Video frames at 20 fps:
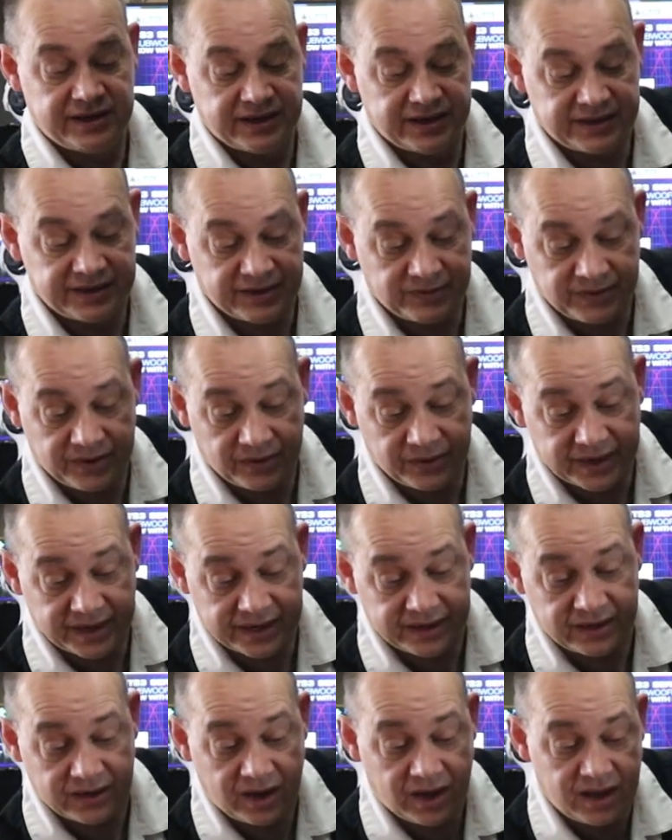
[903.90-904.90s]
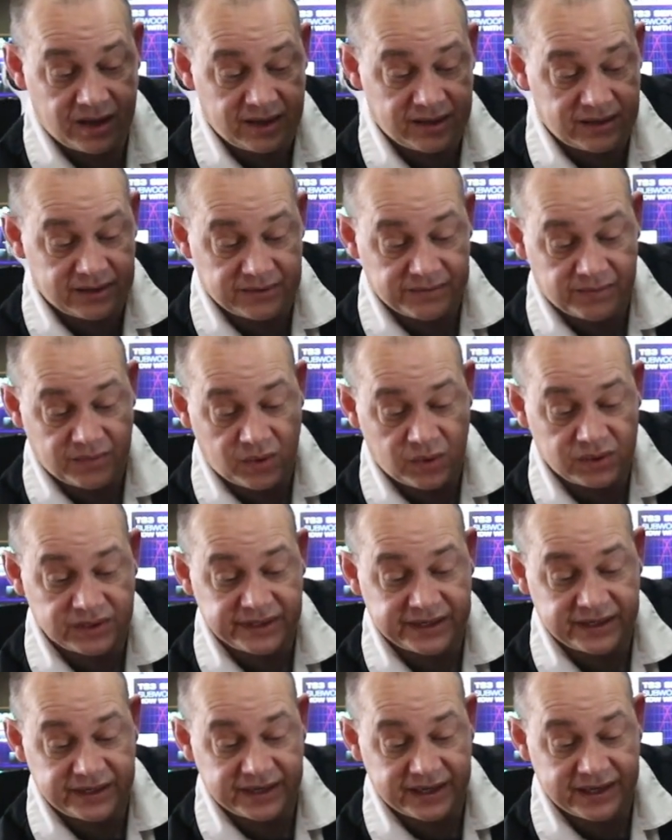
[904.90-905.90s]
and there we go. Again, all
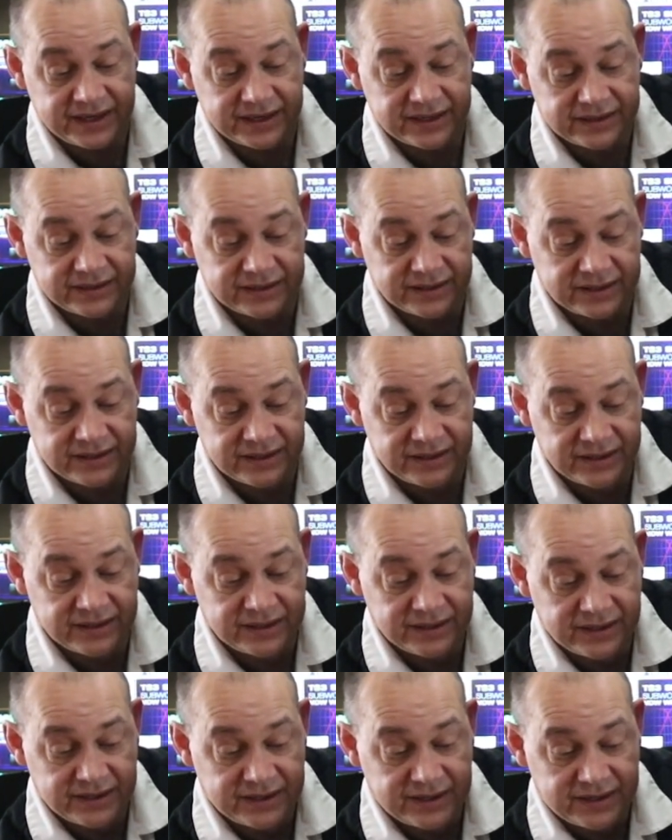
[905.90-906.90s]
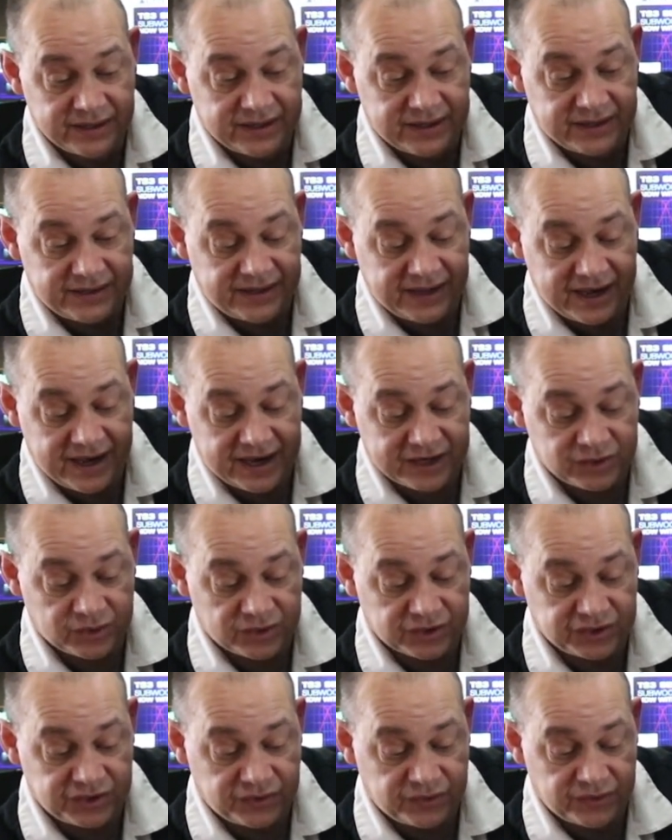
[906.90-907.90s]
molded in. The
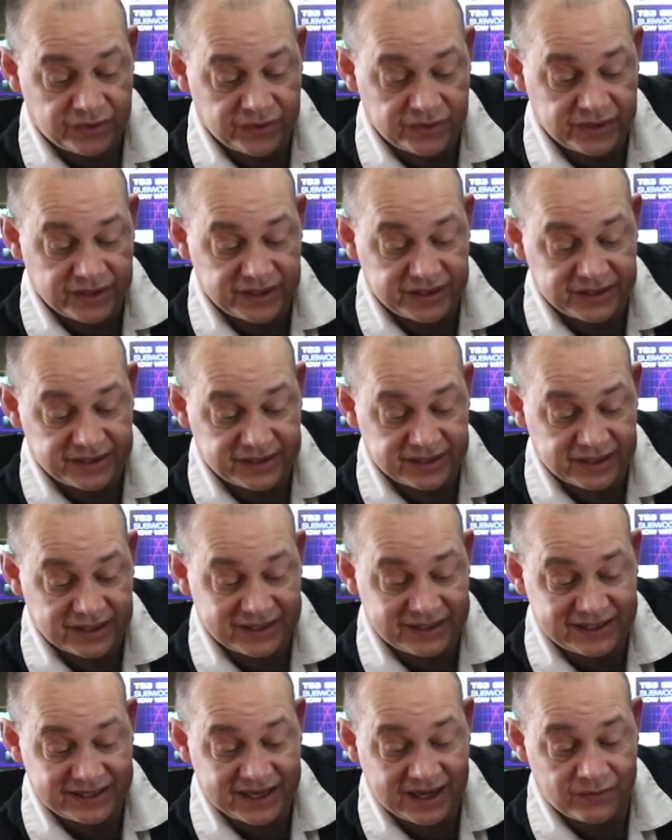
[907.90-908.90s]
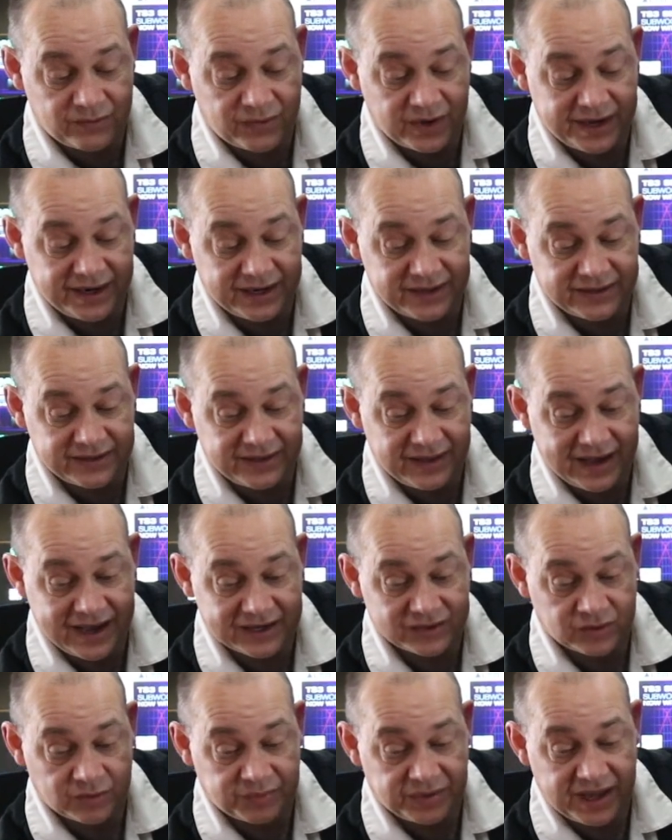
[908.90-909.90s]
actual screw is set right into the
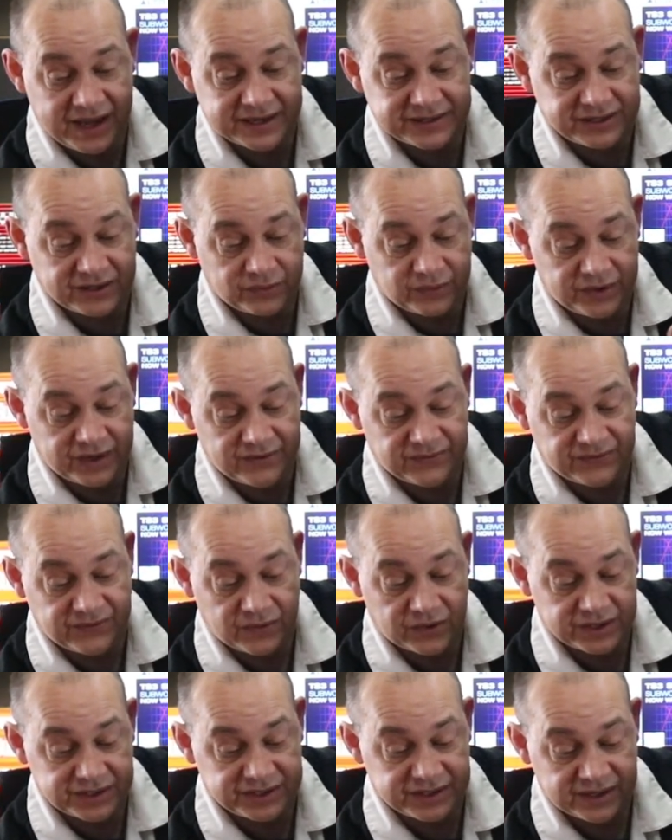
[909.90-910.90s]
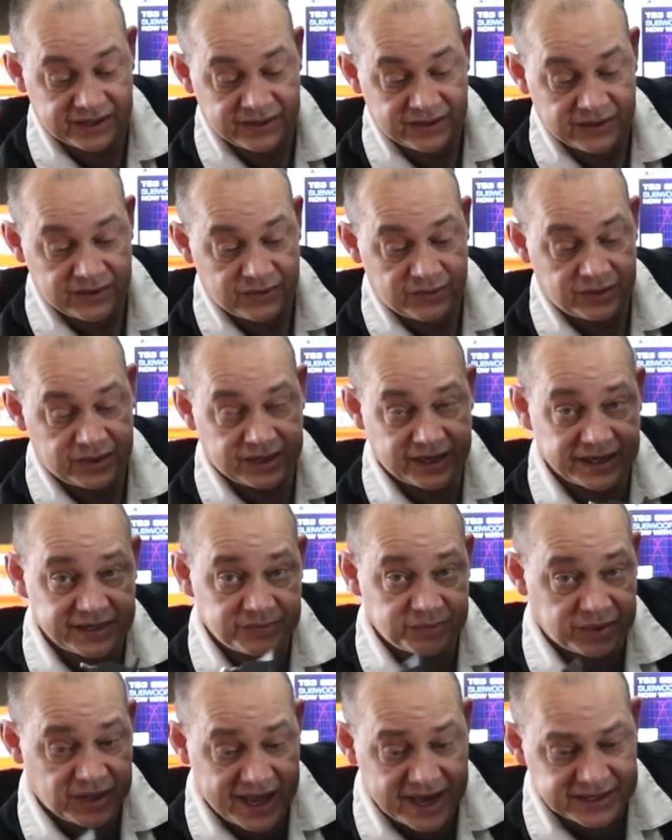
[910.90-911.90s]
actual plastic, reinforced, real nice
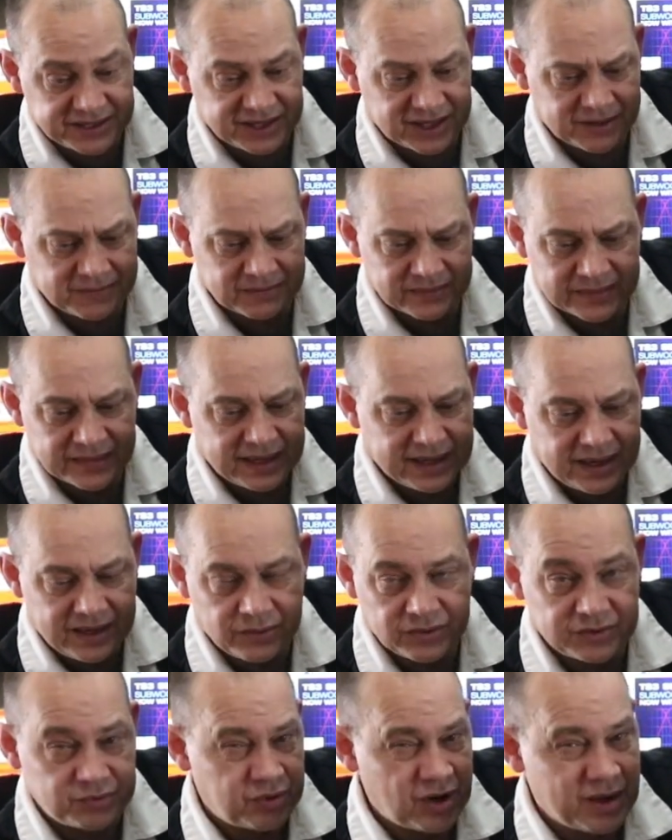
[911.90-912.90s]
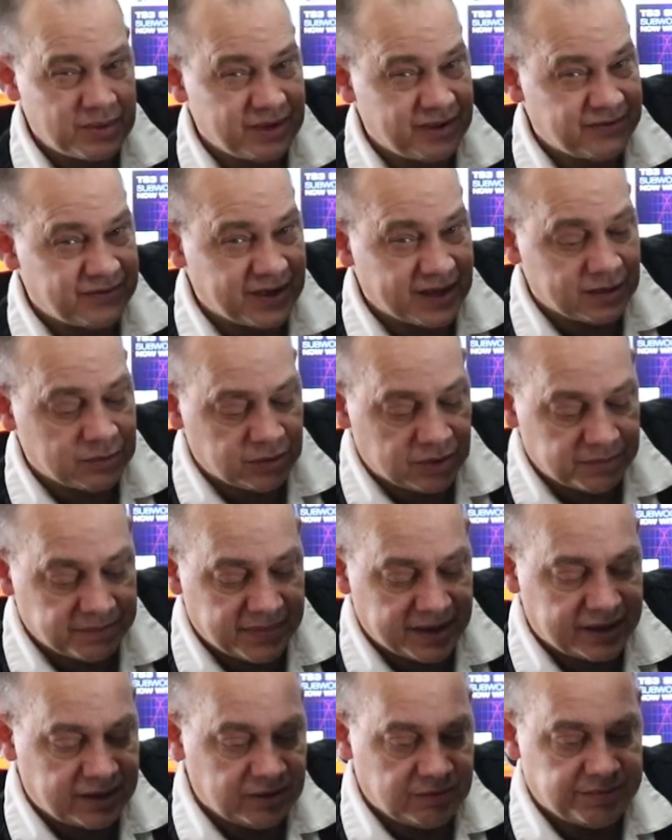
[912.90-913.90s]
plastic. It was probably available in
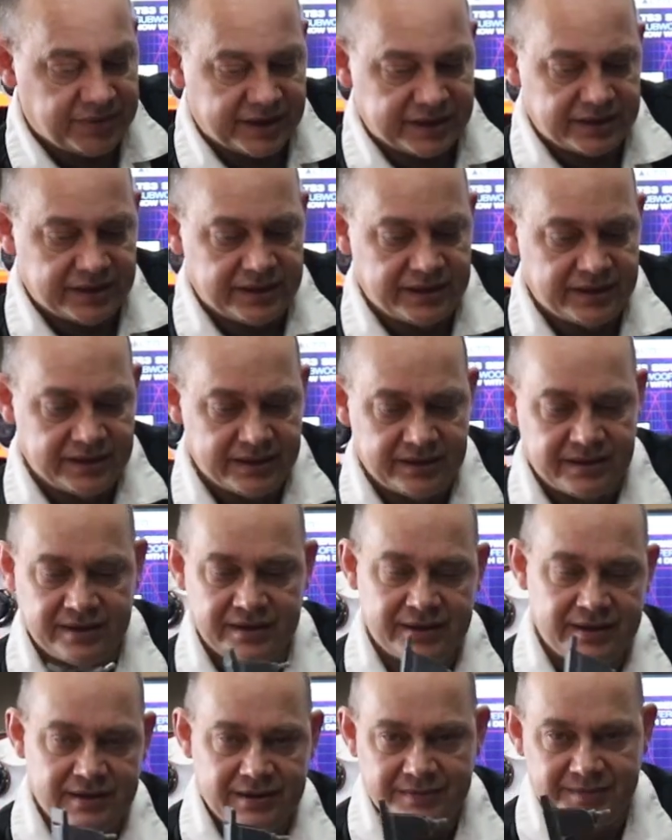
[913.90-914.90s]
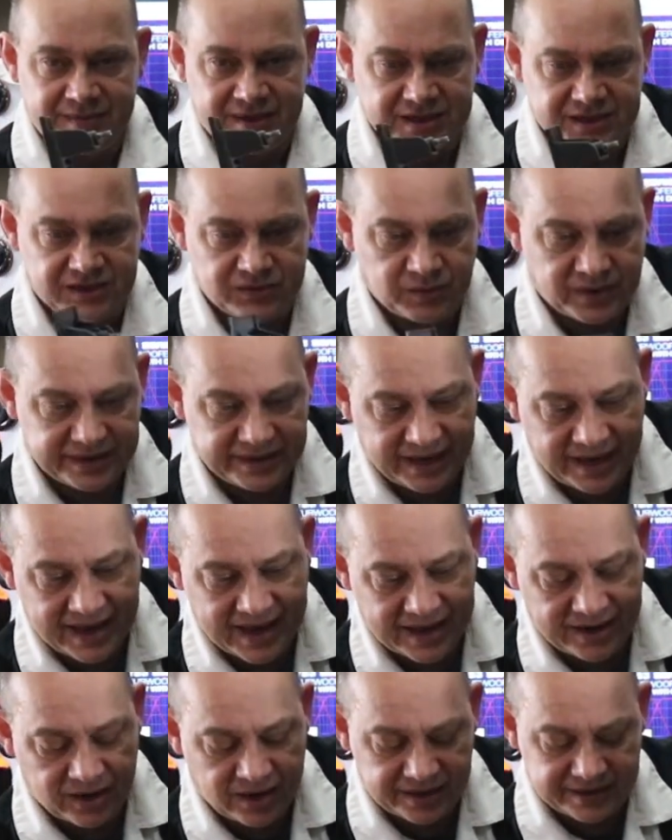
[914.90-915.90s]
metal, but this is what they
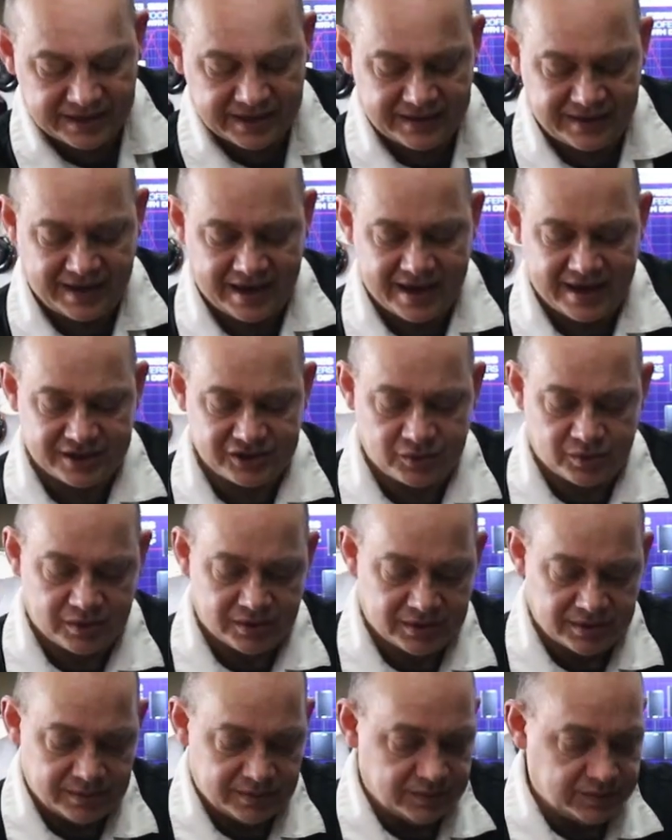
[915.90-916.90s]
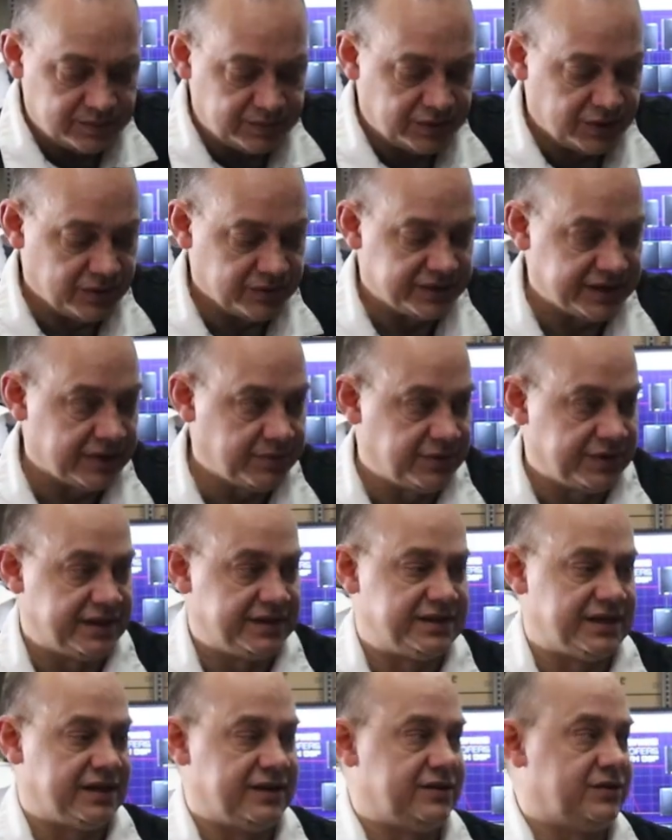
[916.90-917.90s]
had on the actual prototype when they
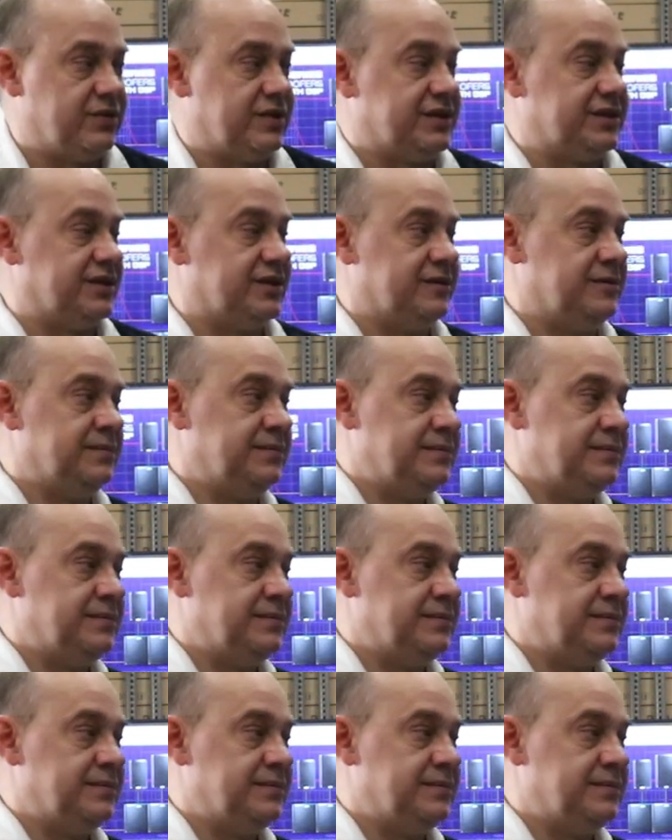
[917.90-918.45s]
sent it to us.